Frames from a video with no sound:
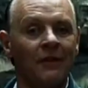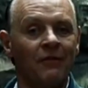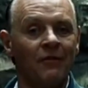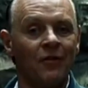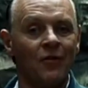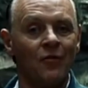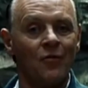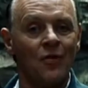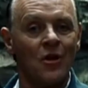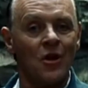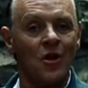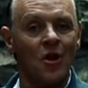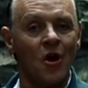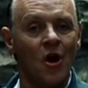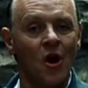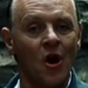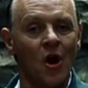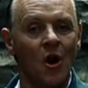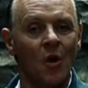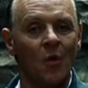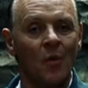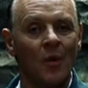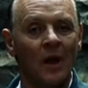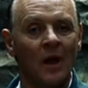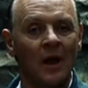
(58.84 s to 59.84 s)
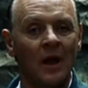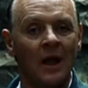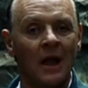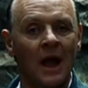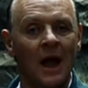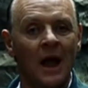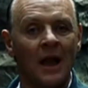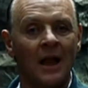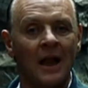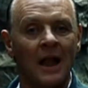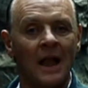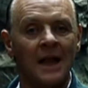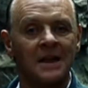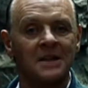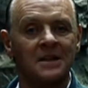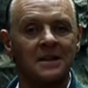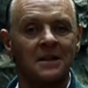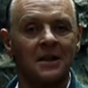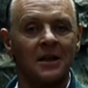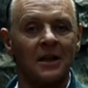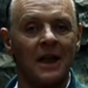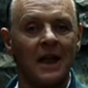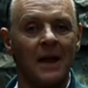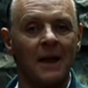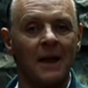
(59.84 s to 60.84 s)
If you recall, Will, our last